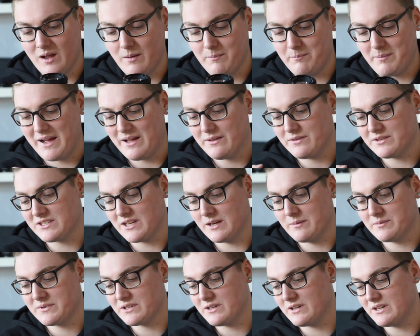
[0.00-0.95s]
about the
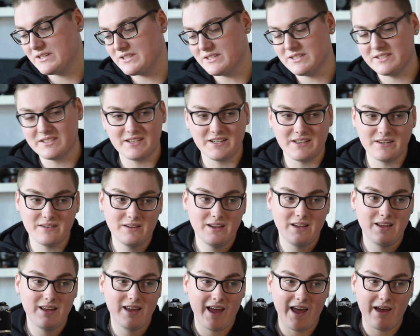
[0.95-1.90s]
same size as an
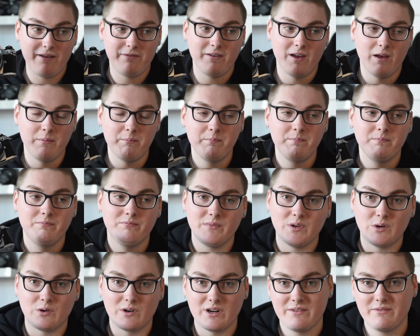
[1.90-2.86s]
FM
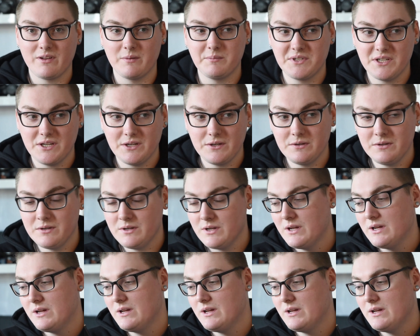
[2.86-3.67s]
or an FM2,